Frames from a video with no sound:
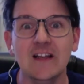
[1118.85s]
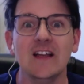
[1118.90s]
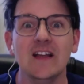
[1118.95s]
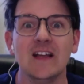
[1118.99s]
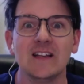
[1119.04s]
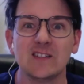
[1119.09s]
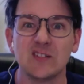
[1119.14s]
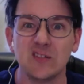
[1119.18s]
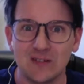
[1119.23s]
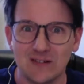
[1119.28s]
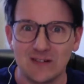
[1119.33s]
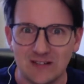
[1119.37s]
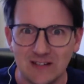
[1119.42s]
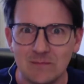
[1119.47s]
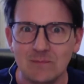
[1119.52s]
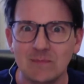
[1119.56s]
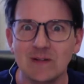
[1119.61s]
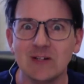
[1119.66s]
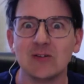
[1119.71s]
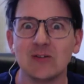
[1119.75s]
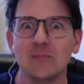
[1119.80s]
And so the Glenn
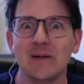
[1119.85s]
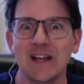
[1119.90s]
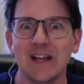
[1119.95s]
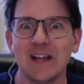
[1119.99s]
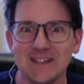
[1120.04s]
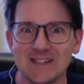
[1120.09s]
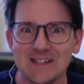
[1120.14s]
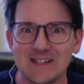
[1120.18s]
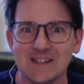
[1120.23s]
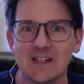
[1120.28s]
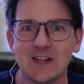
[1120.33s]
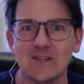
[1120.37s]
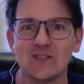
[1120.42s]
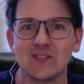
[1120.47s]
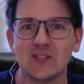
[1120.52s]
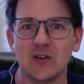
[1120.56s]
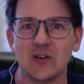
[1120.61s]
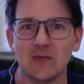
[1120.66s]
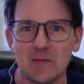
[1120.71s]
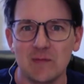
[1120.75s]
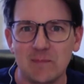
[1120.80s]
Miller bands and stuff
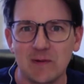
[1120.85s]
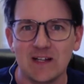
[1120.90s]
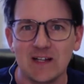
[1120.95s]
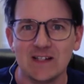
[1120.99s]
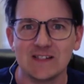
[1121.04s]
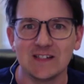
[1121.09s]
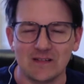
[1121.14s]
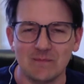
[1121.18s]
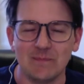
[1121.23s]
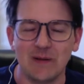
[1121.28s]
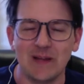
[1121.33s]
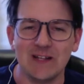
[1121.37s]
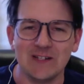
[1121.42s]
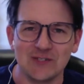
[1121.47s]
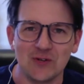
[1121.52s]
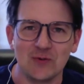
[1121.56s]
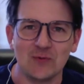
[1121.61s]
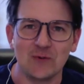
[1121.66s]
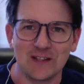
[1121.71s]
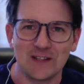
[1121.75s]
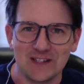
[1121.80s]
started replacing banjo
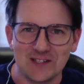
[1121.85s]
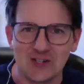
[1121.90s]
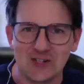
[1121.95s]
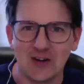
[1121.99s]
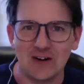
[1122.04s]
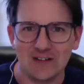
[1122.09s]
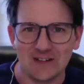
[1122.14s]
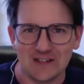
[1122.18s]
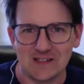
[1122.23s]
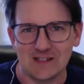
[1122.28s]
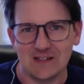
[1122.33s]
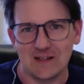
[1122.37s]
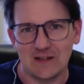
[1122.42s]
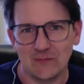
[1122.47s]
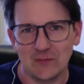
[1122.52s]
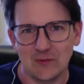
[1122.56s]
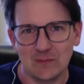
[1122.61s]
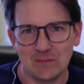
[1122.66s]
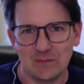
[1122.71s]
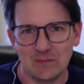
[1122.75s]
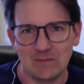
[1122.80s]
with guitar and stuff
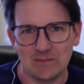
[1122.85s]
with